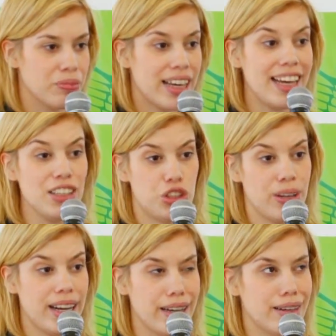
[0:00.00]
Kate
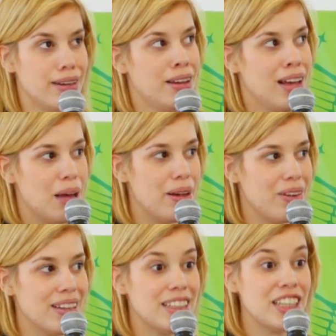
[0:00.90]
Drain about
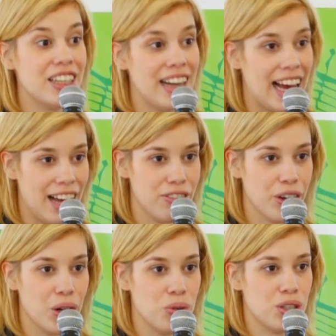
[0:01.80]
1.5 years
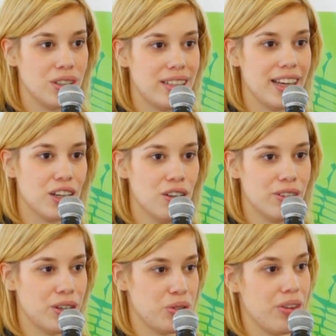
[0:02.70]
ago to take
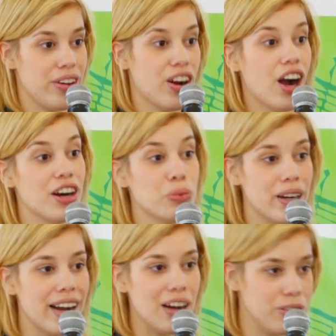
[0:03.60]
over sort of their
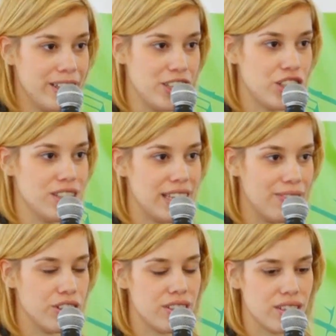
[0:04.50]
hardware outreach in San
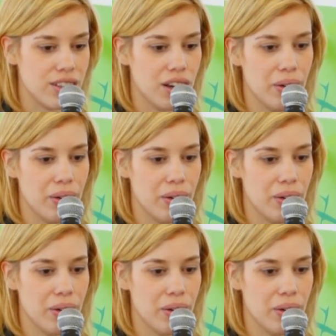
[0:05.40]
Francisco,